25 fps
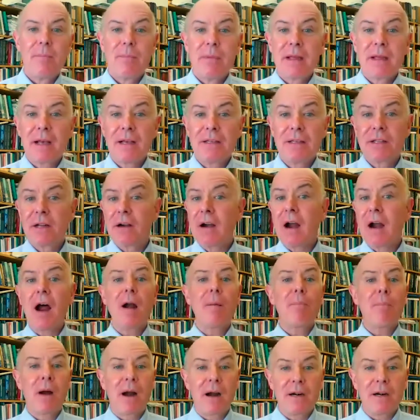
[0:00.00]
because there
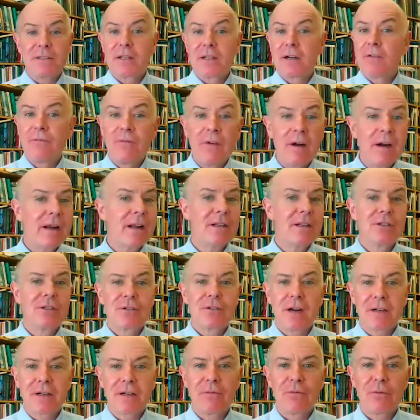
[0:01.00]
are parts that are very
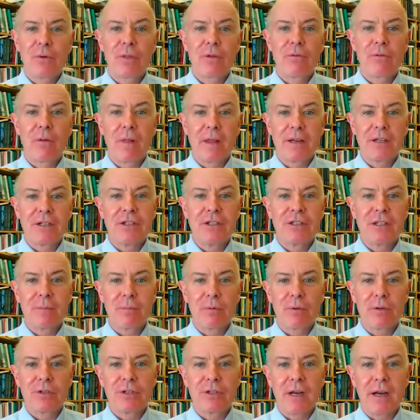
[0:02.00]
constructive with the
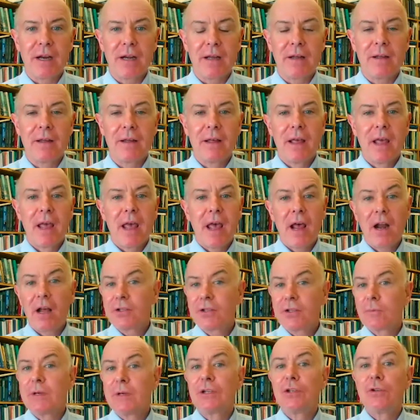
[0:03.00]
relationship with China. And
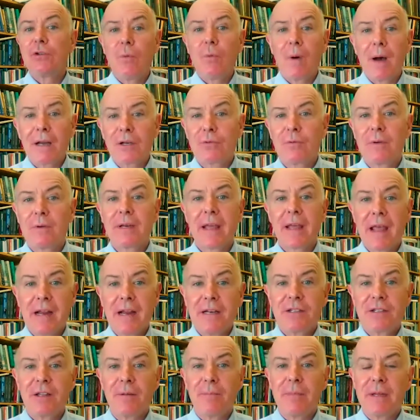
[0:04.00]
also, we do want to
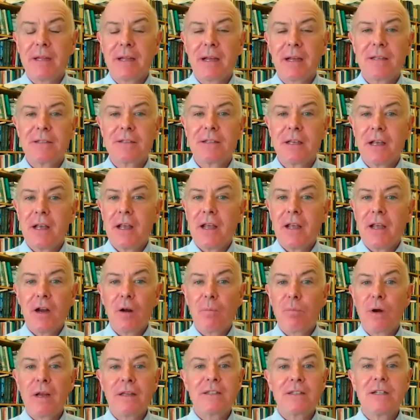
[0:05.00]
engage them because
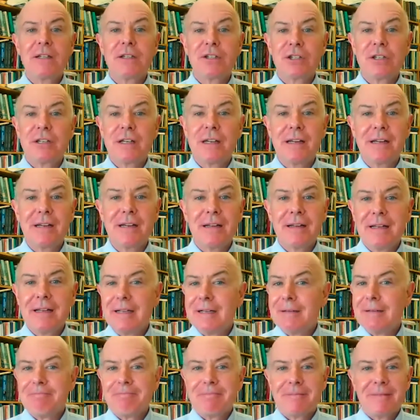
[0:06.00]
you know President Xi
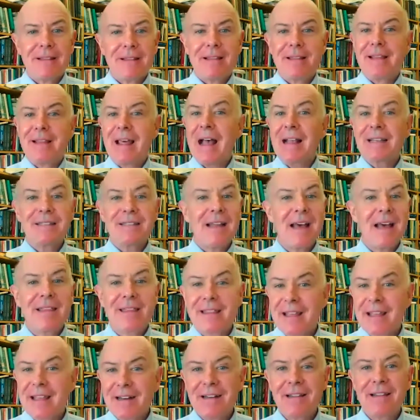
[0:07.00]
that's
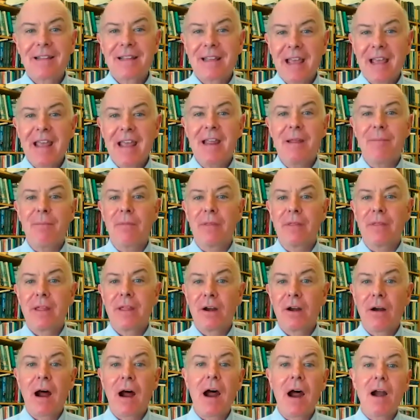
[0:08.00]
not the end of the game.
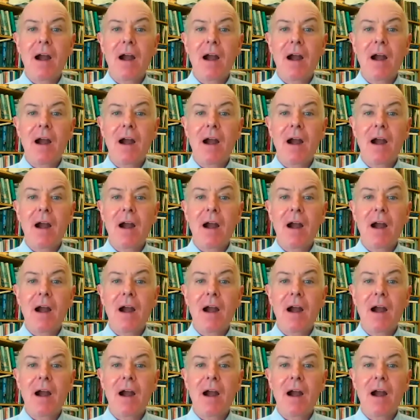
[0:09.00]
There